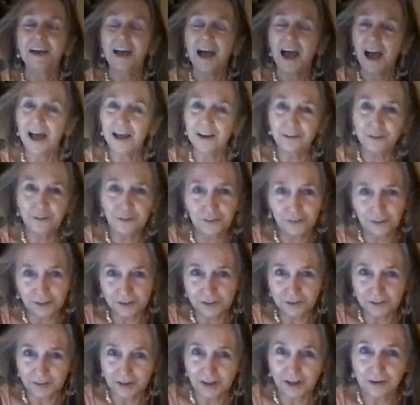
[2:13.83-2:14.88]
Energy
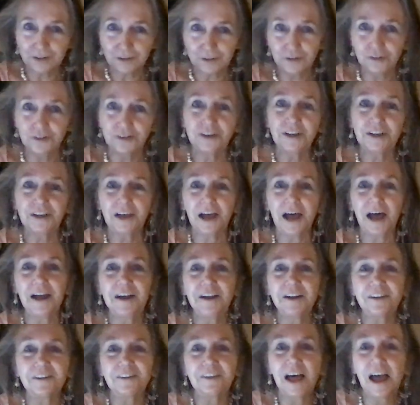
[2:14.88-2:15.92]
is energy, and
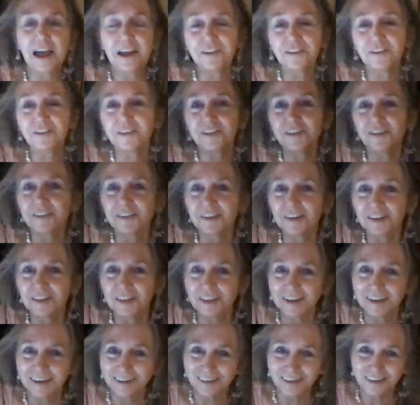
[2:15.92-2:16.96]
it likes to see
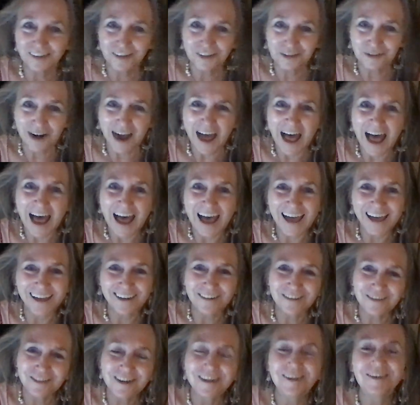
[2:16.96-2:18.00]
things
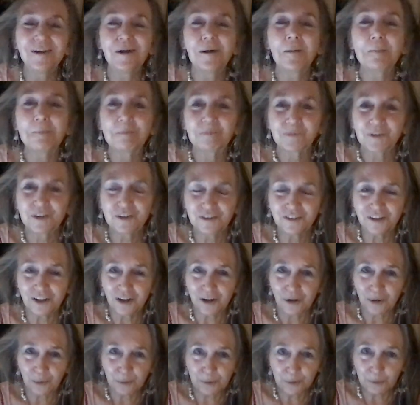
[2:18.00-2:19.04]
thrive.
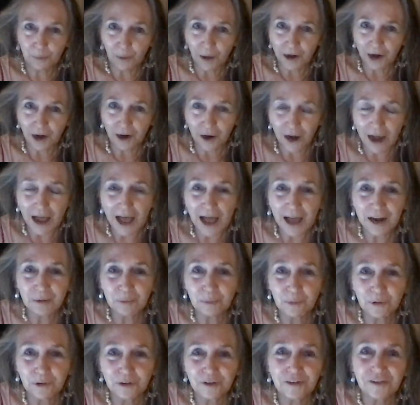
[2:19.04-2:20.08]
So we want our
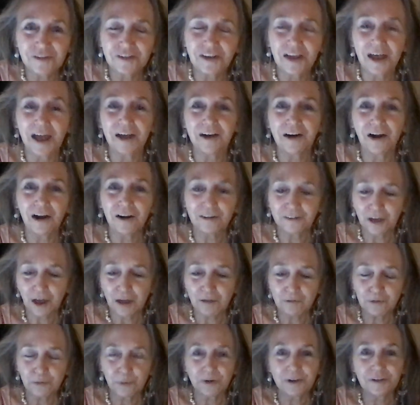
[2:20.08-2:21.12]
animals and our
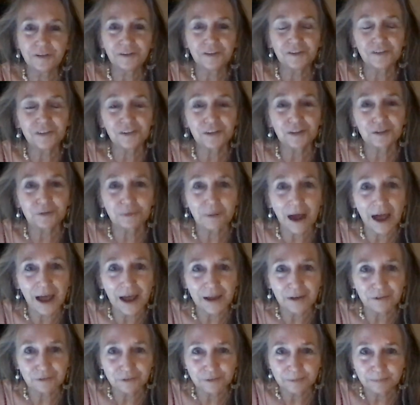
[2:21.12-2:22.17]
loved ones to
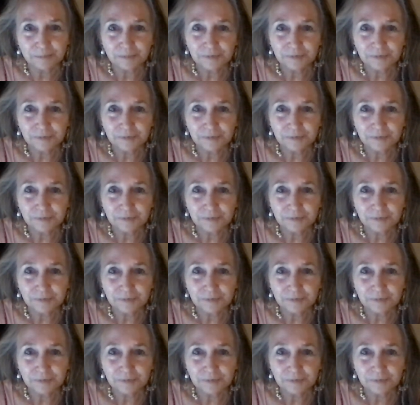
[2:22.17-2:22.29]
thrive.